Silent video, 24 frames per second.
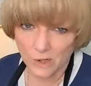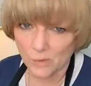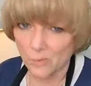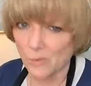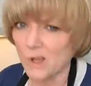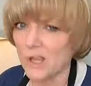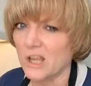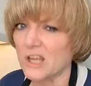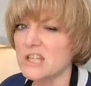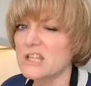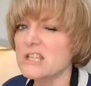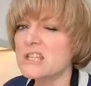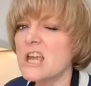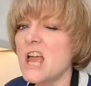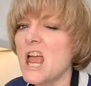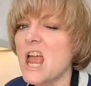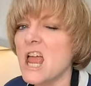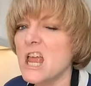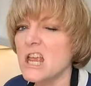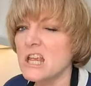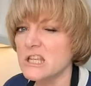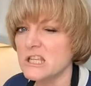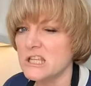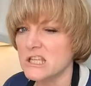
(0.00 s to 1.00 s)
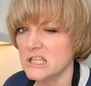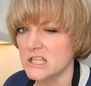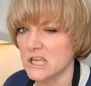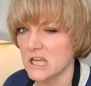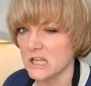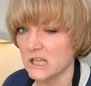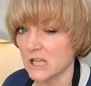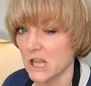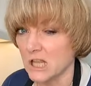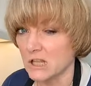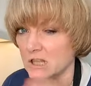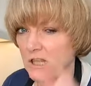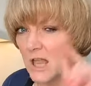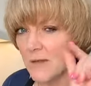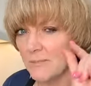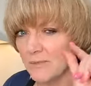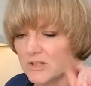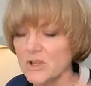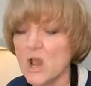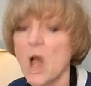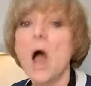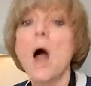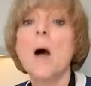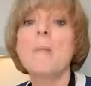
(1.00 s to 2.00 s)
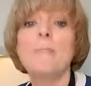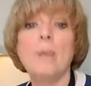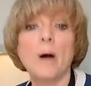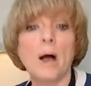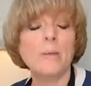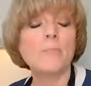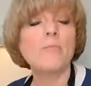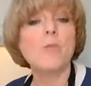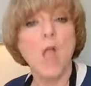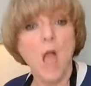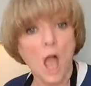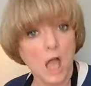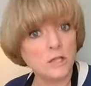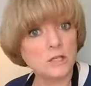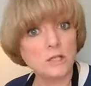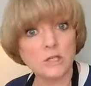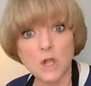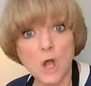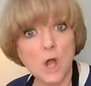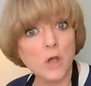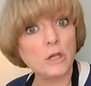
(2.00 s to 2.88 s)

We can taste it like that But I said, no,